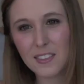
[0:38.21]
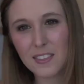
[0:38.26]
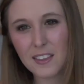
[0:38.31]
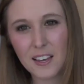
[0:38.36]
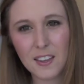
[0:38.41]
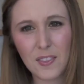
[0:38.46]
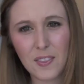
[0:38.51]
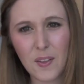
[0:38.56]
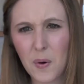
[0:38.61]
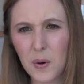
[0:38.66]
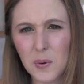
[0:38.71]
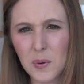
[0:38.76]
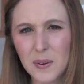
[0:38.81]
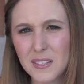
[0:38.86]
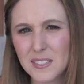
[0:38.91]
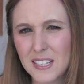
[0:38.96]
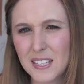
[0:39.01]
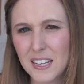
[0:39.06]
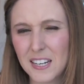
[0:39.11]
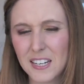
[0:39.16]
think in the old
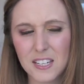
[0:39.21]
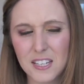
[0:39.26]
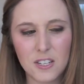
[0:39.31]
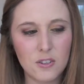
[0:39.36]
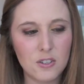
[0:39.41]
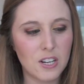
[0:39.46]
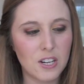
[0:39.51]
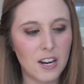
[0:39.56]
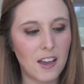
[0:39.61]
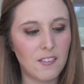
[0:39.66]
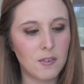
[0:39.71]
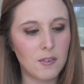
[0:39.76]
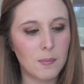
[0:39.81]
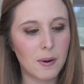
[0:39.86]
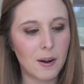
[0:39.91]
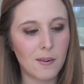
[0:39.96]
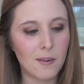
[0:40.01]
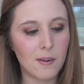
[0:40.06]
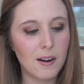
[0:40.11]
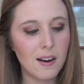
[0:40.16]
ones they didn't usually have a
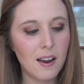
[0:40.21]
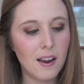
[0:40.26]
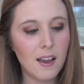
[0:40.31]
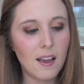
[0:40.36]
mirror.